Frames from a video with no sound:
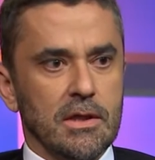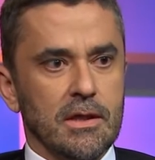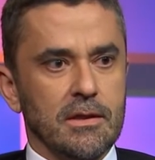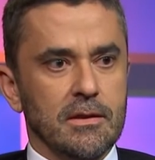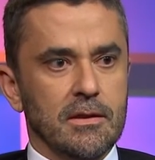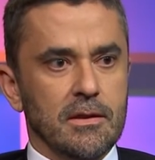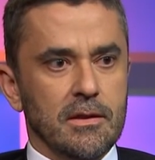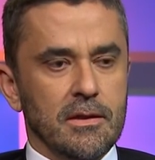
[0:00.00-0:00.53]
at?
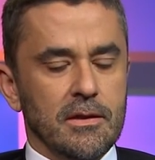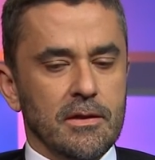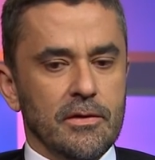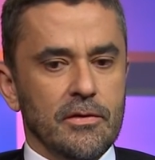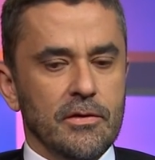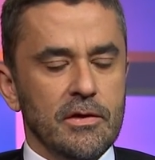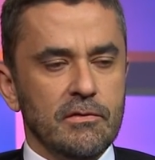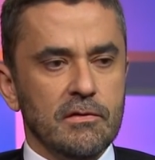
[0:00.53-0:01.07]

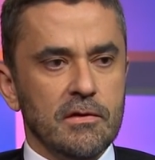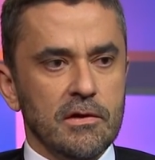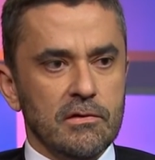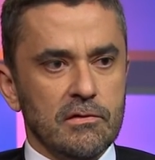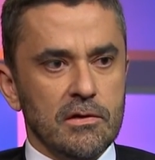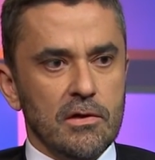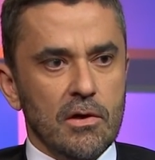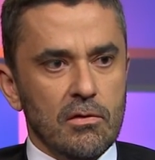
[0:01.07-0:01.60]
These
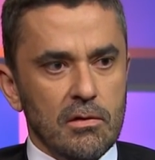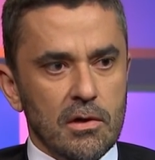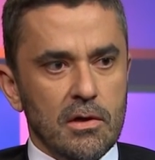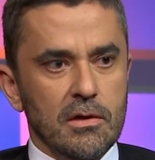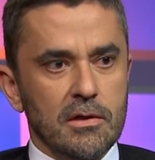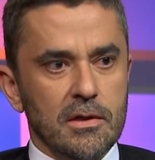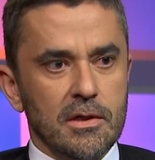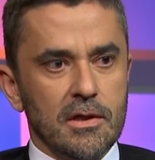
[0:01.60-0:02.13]
things are no
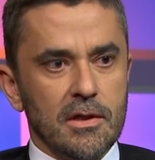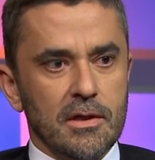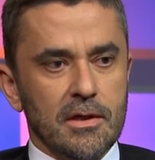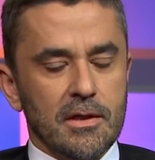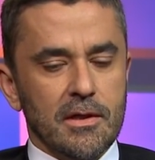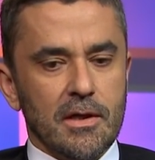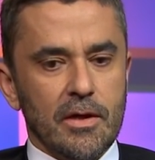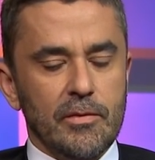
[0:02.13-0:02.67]
longer,
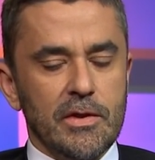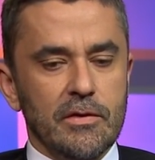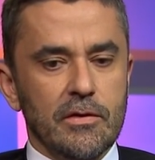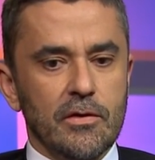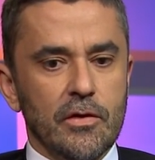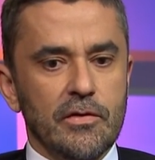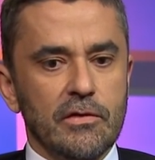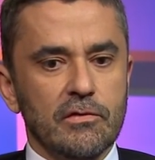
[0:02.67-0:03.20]
I mean,
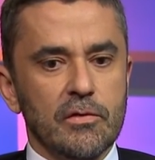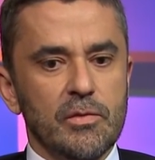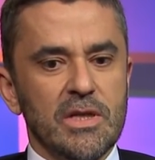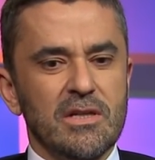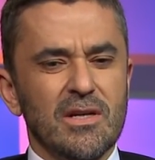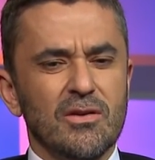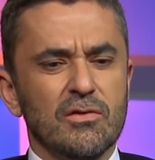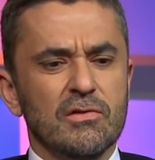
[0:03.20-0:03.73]
this can be
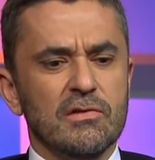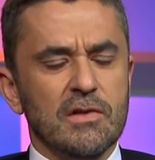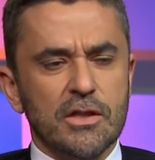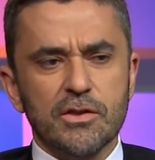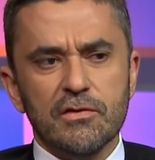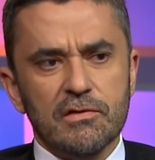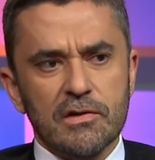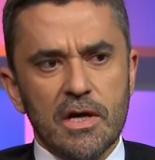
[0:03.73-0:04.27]
done on
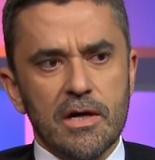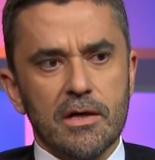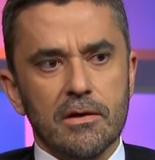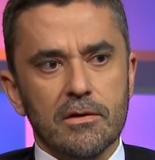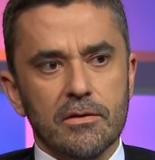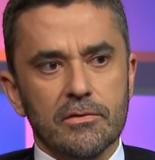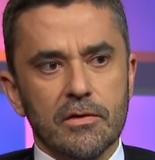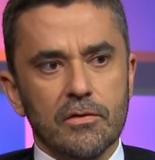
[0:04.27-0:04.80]
such a
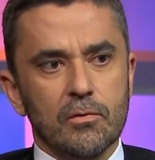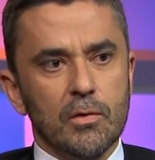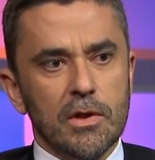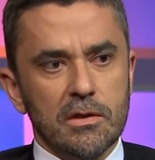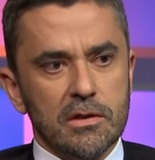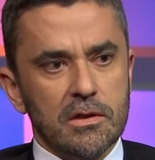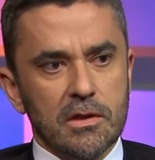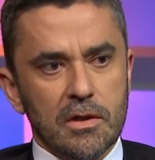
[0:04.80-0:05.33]
scale that the
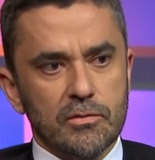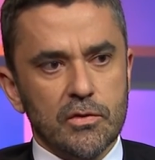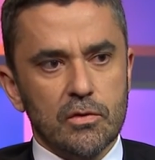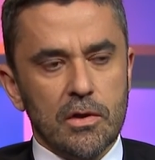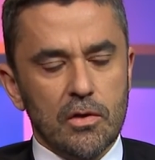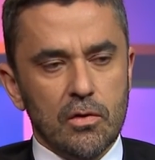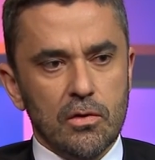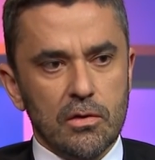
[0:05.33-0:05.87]
world can come
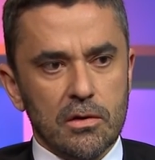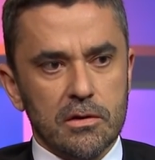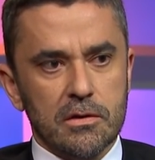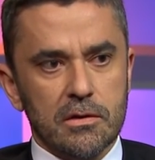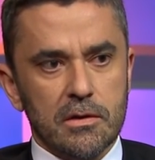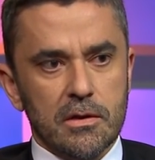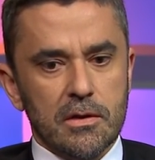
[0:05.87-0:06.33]
to a halt.